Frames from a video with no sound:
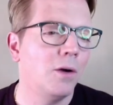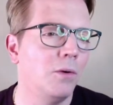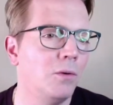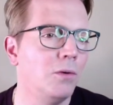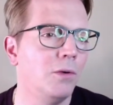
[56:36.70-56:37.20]

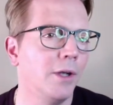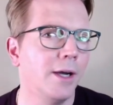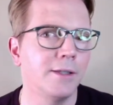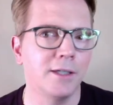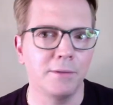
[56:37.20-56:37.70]
Ooh, you
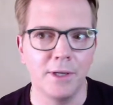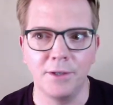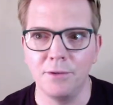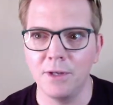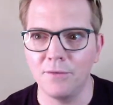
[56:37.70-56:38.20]
guys are going to want
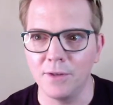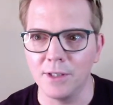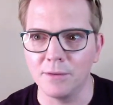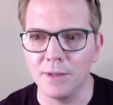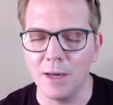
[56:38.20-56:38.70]
to tune in for
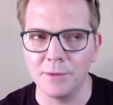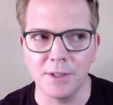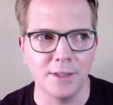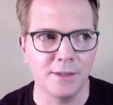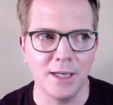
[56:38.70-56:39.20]
this one. I was
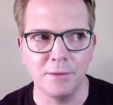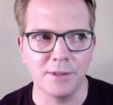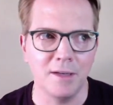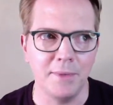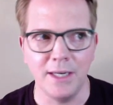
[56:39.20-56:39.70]
going to say it was
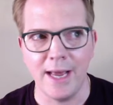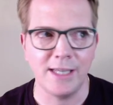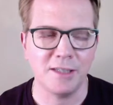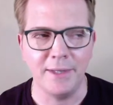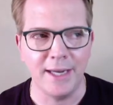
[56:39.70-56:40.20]
going to be an
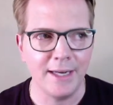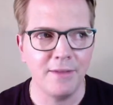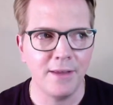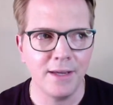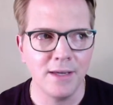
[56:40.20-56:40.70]
Ask Me
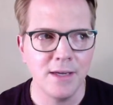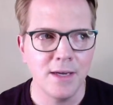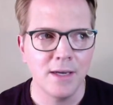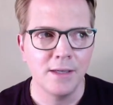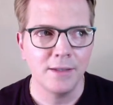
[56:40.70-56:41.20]
Anything
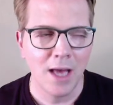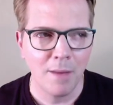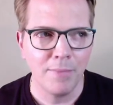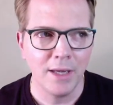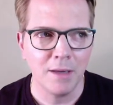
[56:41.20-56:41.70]

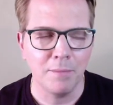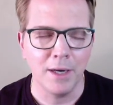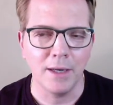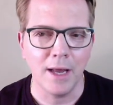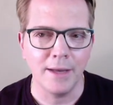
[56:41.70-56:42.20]
topic,
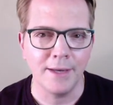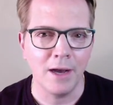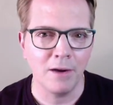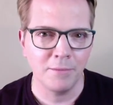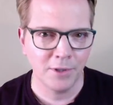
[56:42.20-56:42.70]
but
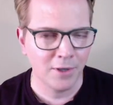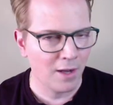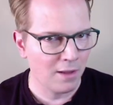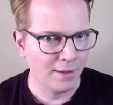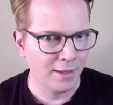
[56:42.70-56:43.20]
now I'm
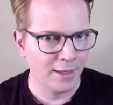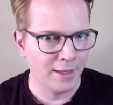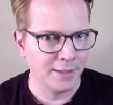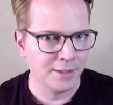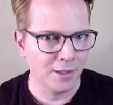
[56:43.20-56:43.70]
recalling
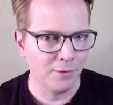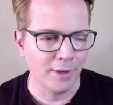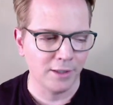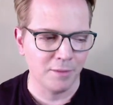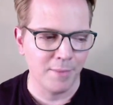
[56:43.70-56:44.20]
it's
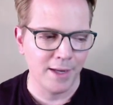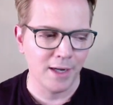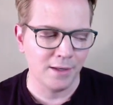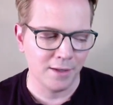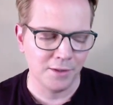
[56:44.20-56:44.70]
going to be
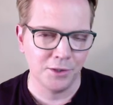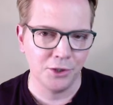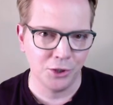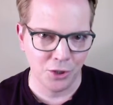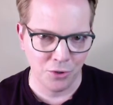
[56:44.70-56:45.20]
another
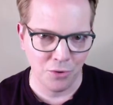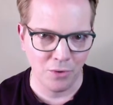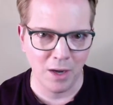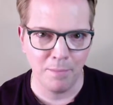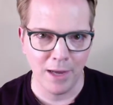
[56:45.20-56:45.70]
show
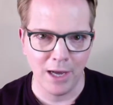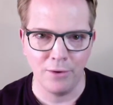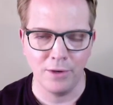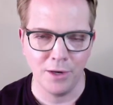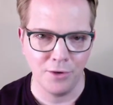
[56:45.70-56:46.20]

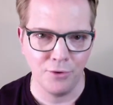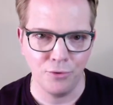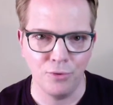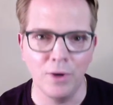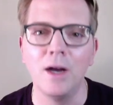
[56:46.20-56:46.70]
about a
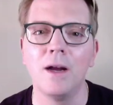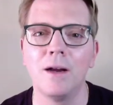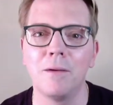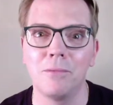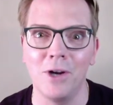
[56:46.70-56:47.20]
new
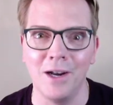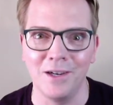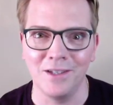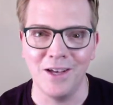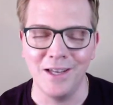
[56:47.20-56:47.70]

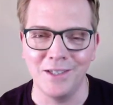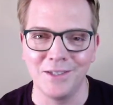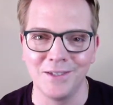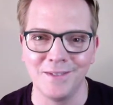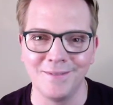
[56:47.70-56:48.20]
product
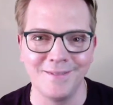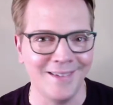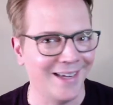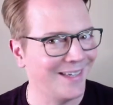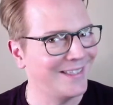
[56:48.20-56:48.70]
launch.
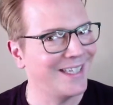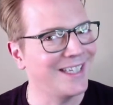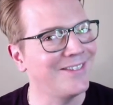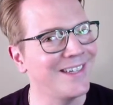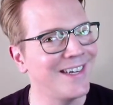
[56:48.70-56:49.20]
Not going to tell
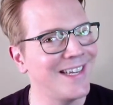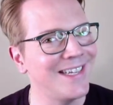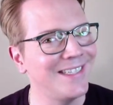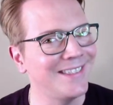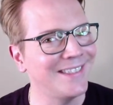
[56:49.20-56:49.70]
you what it
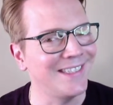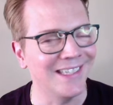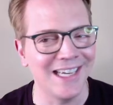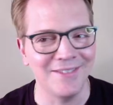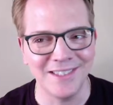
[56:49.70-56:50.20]
is. You'll
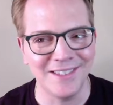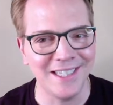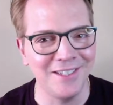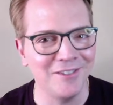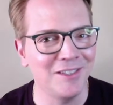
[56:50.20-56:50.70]
have to
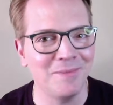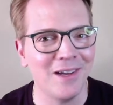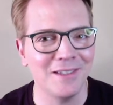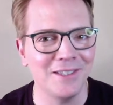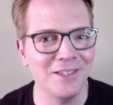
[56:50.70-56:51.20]
stay tuned to
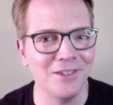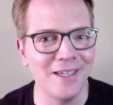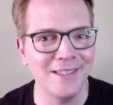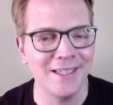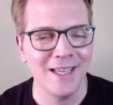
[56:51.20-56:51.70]
Paula's
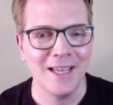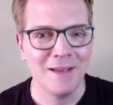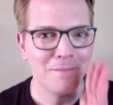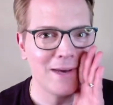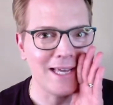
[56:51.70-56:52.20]
Choice,
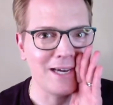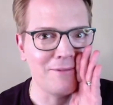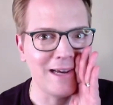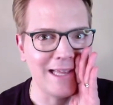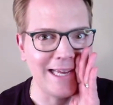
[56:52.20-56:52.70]
but you're
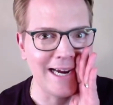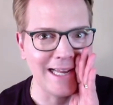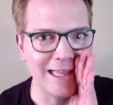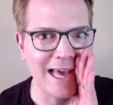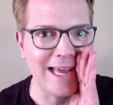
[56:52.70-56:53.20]
really going
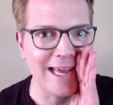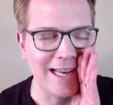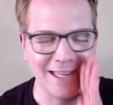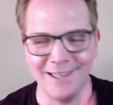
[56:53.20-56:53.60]
to like it.